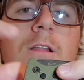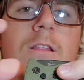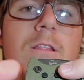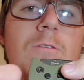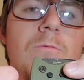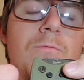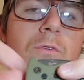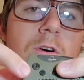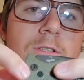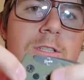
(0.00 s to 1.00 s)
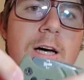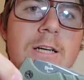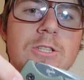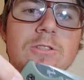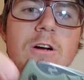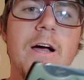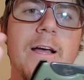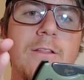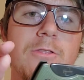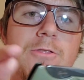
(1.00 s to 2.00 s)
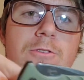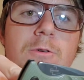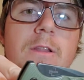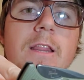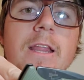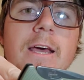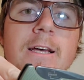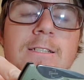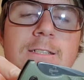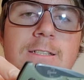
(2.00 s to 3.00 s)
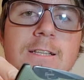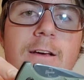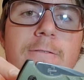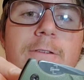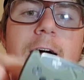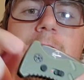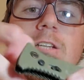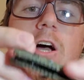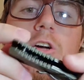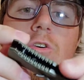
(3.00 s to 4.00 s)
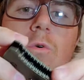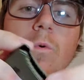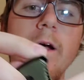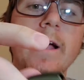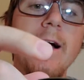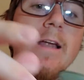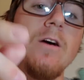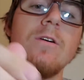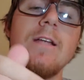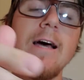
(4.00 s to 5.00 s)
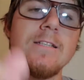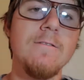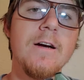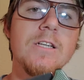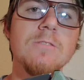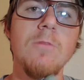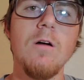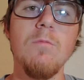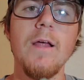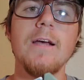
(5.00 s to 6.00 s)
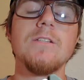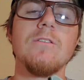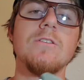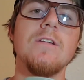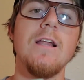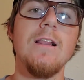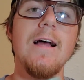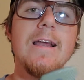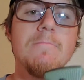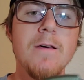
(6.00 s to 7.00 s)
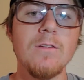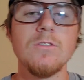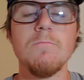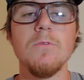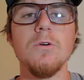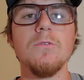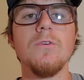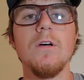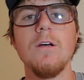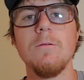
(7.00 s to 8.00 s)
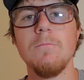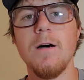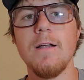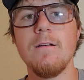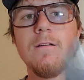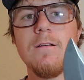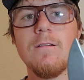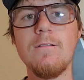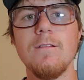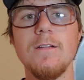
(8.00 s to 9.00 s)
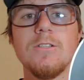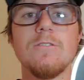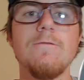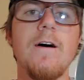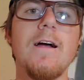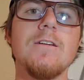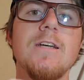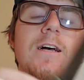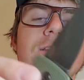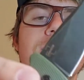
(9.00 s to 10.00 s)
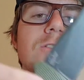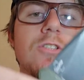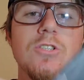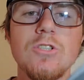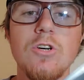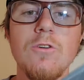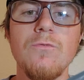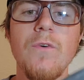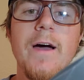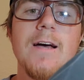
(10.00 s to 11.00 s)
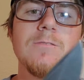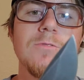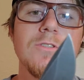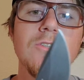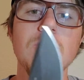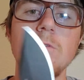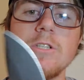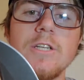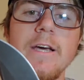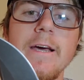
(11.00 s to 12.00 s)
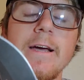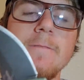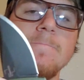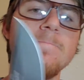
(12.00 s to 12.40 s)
the full-size Strike and threw it in this, because this thing fires out quick. I know it has a very small blade, so there's not a lot of metal to move, but it just fires out there so fast with so much kick.